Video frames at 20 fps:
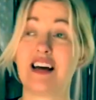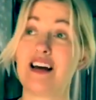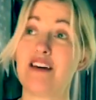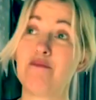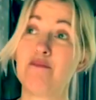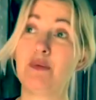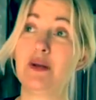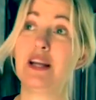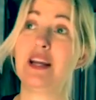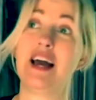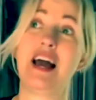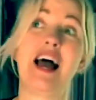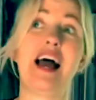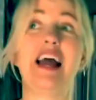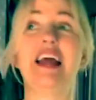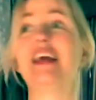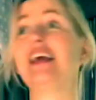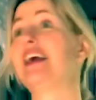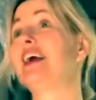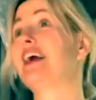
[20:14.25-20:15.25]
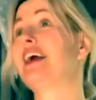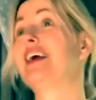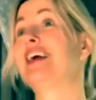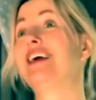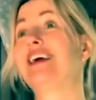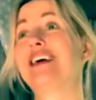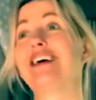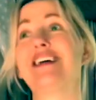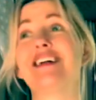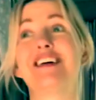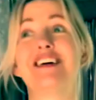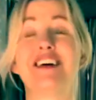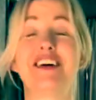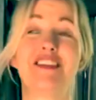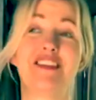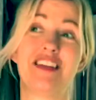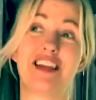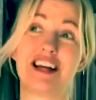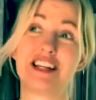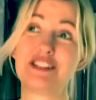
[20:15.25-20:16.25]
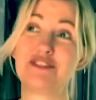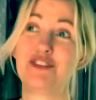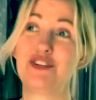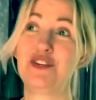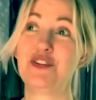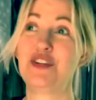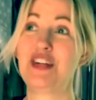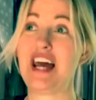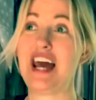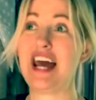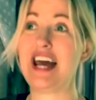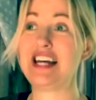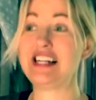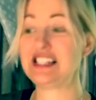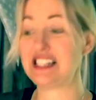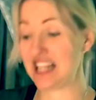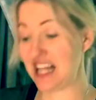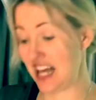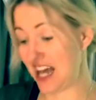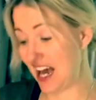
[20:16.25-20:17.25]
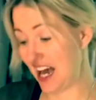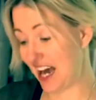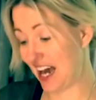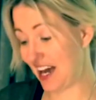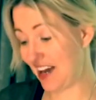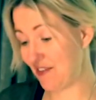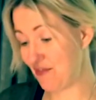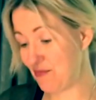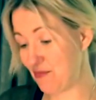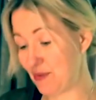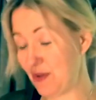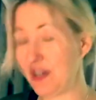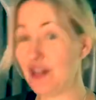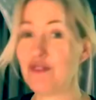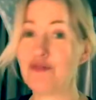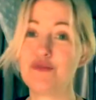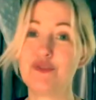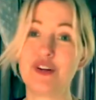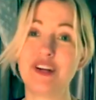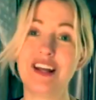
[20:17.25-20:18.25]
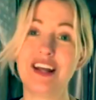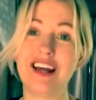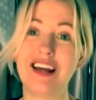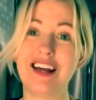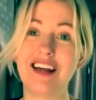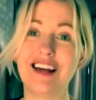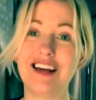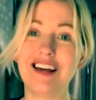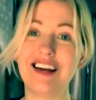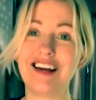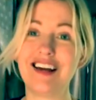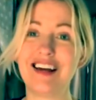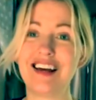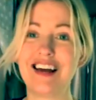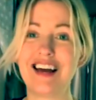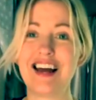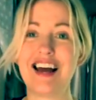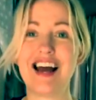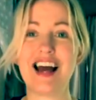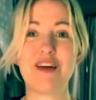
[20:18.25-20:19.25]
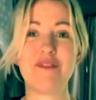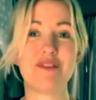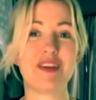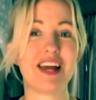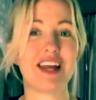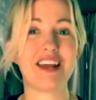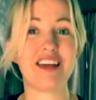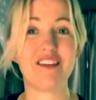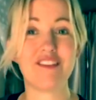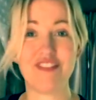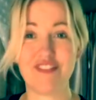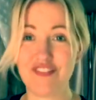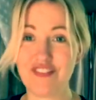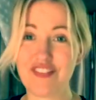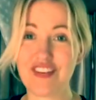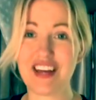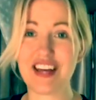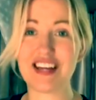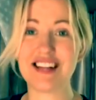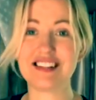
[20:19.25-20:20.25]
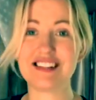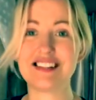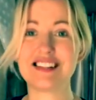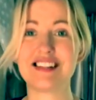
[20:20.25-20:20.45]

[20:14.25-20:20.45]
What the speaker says: I've been hiking in the last few days, I've been running, I'm getting fit,